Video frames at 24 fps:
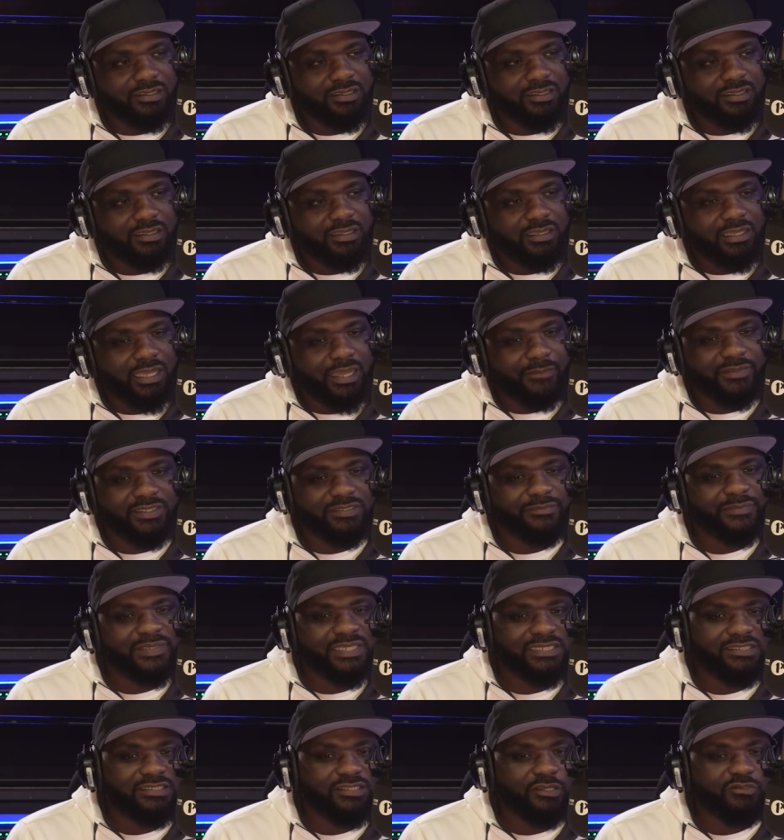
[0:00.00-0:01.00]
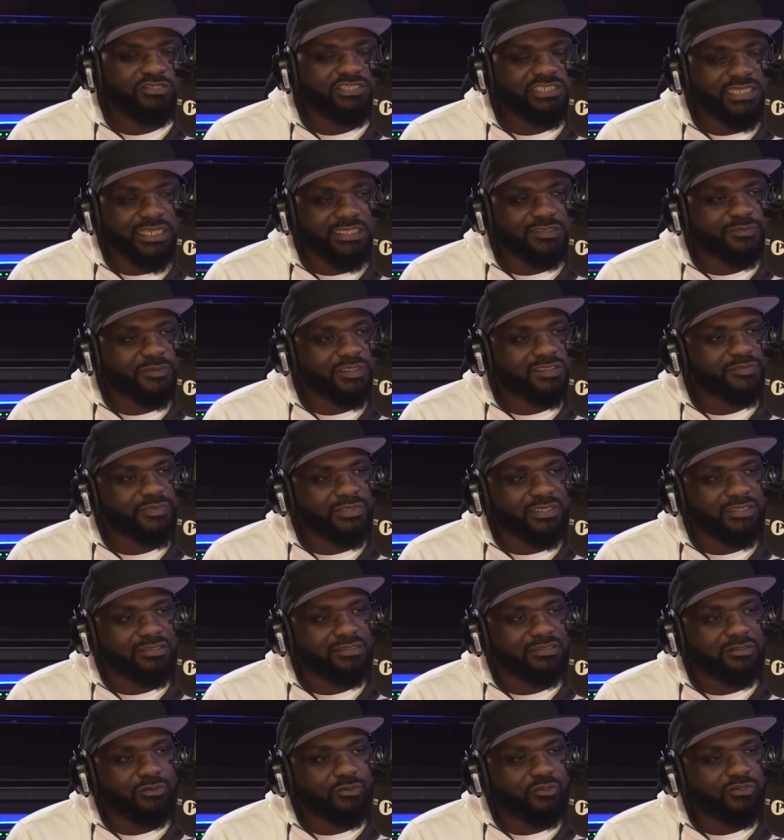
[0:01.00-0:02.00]
Yeah. I mean, those checks must
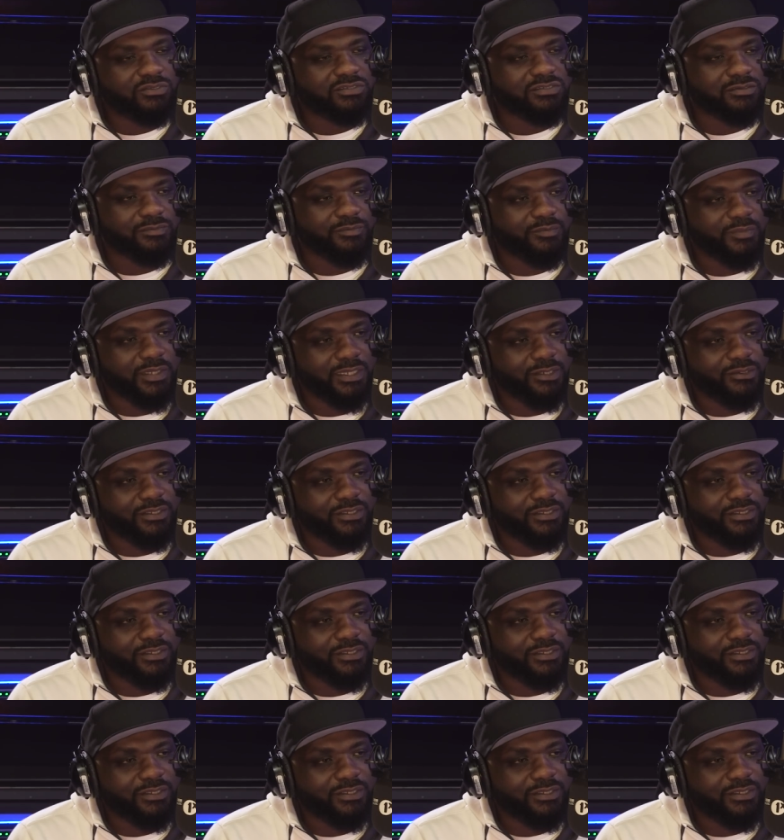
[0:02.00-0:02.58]
be awesome, by the